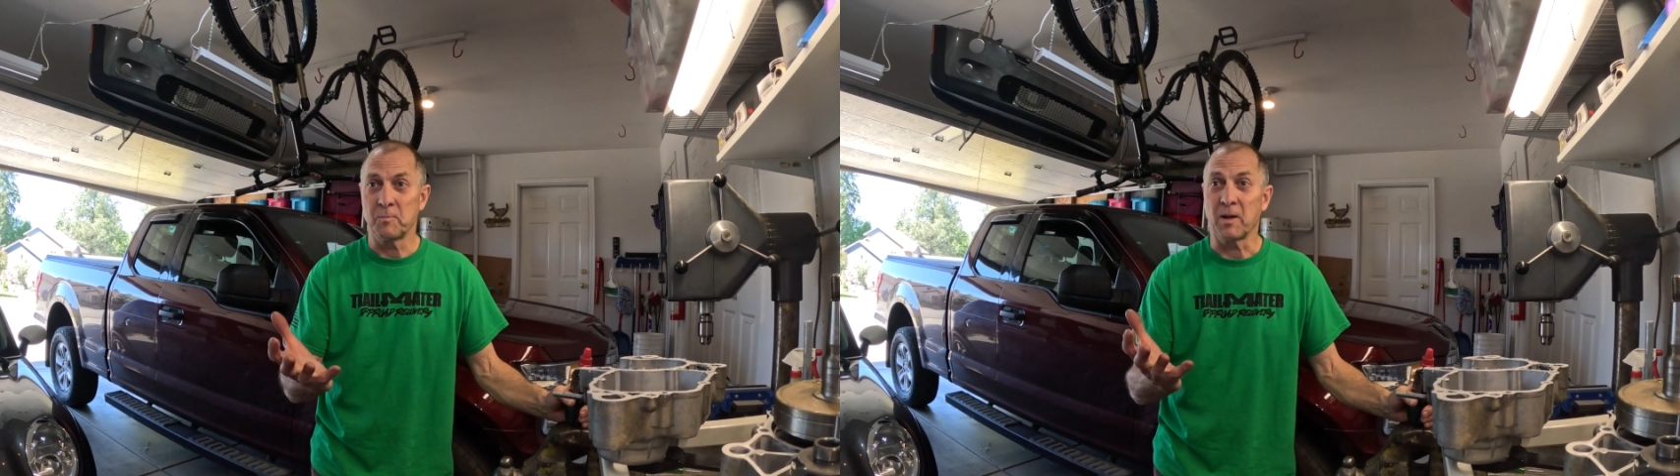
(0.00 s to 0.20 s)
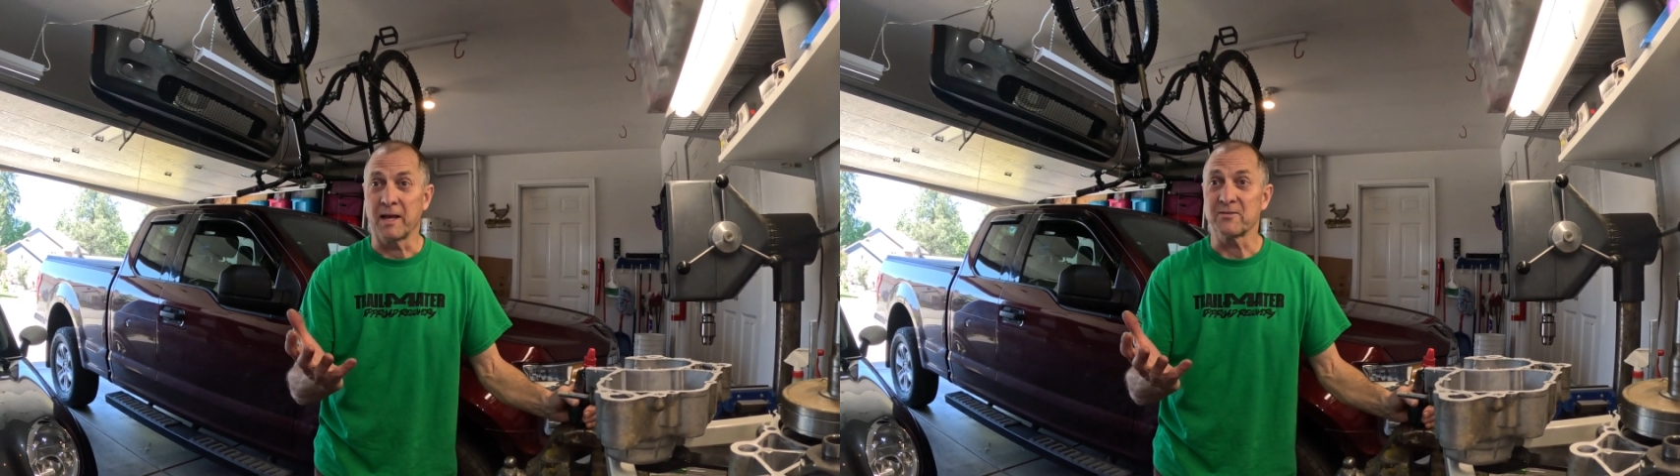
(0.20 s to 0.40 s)

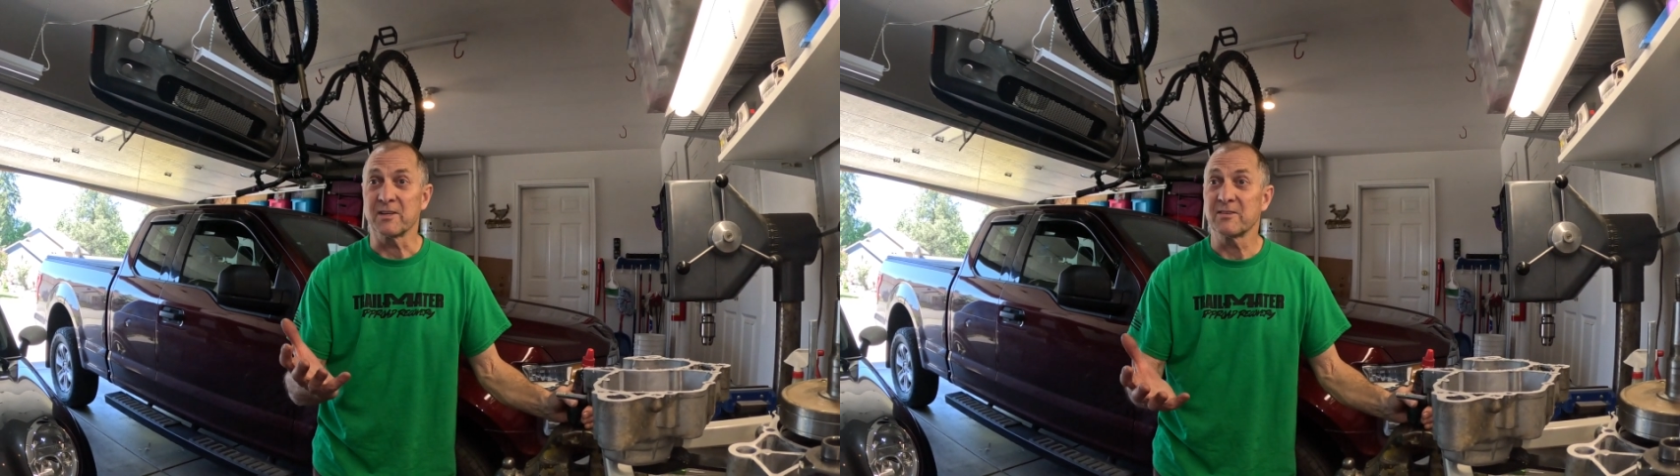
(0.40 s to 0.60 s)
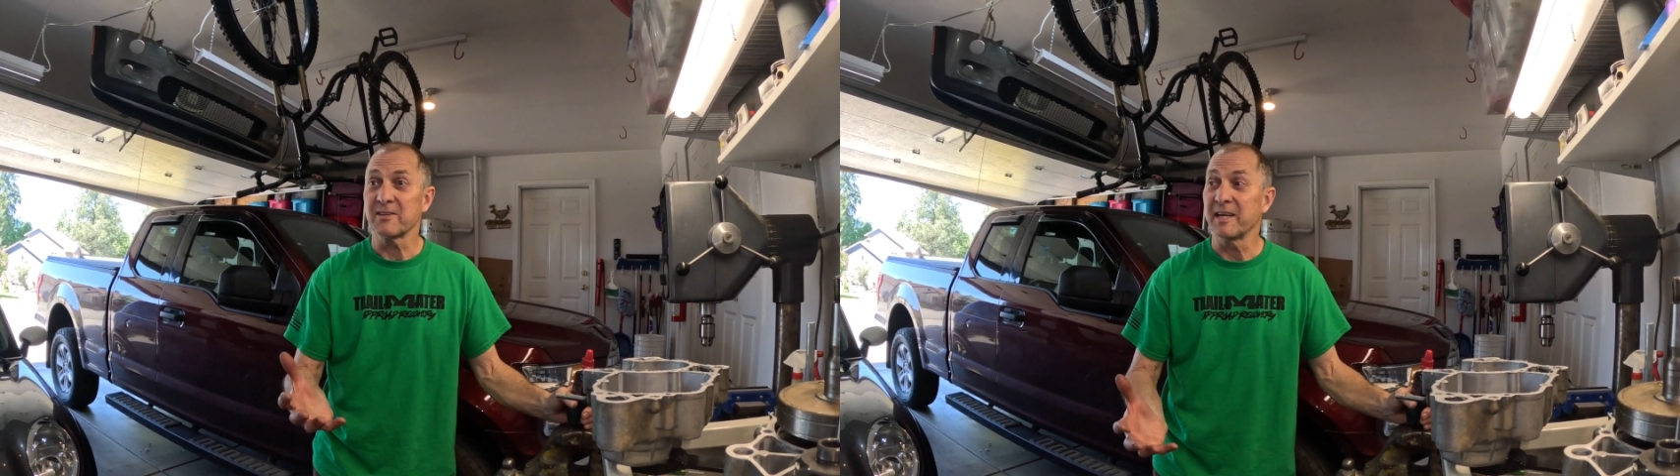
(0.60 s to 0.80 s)

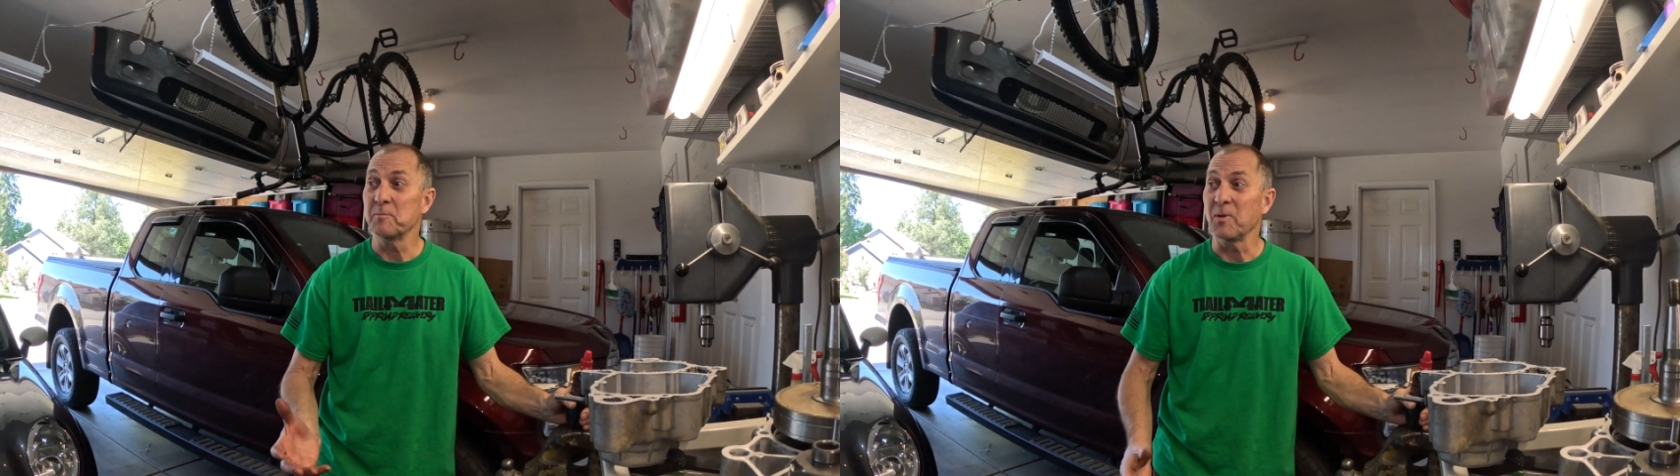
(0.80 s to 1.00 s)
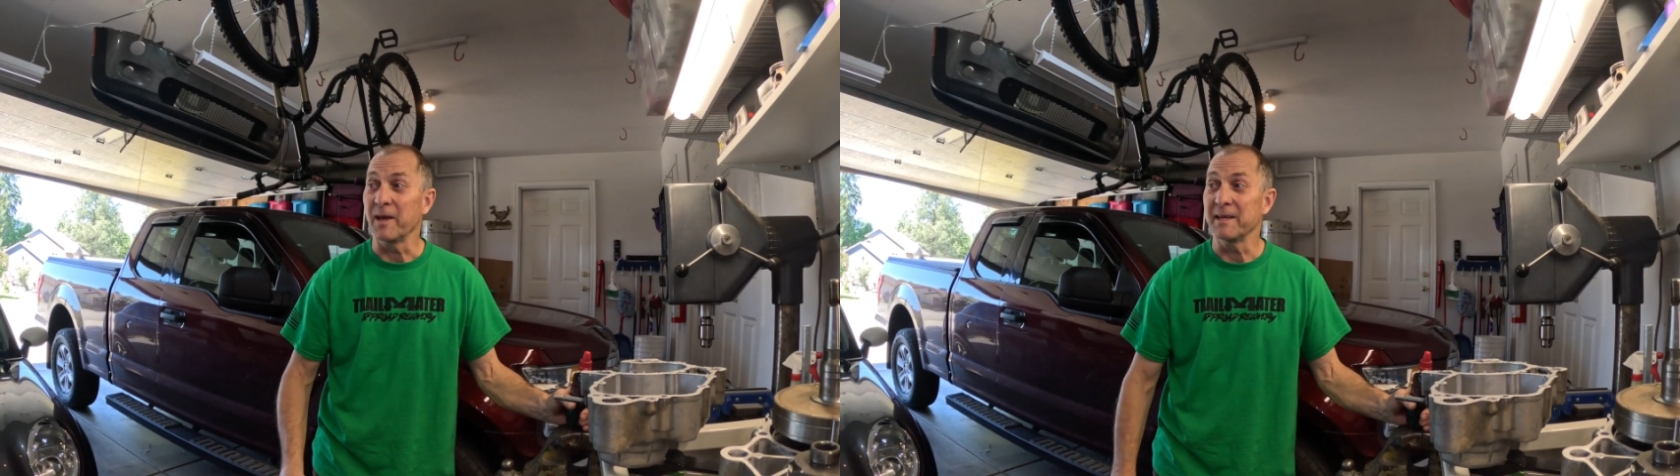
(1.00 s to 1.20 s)
plastic
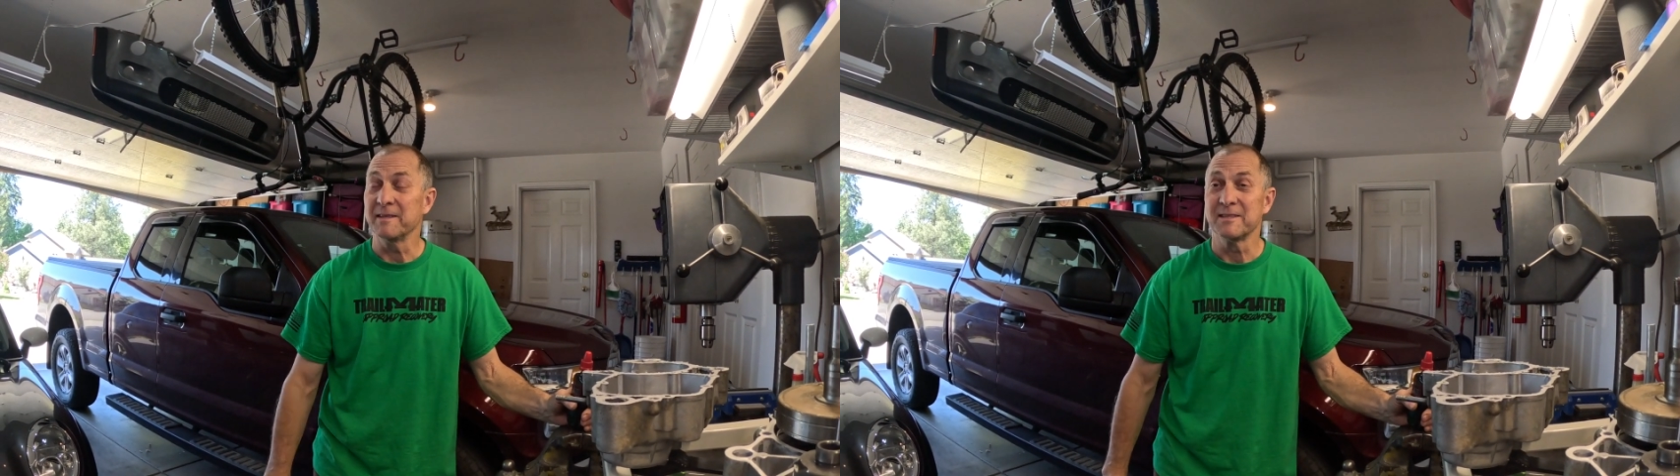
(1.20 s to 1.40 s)
skid plate.